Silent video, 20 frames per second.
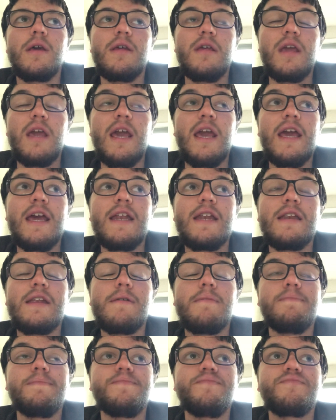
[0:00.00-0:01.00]
And
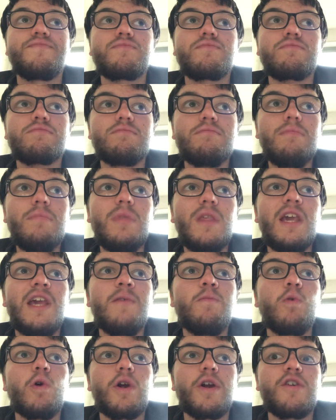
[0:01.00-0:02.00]

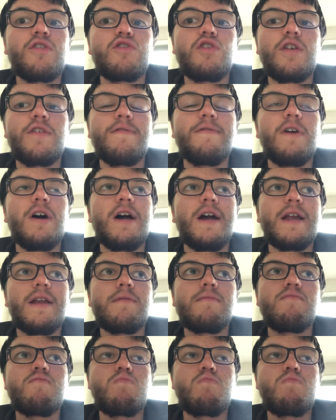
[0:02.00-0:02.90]
it works just fine.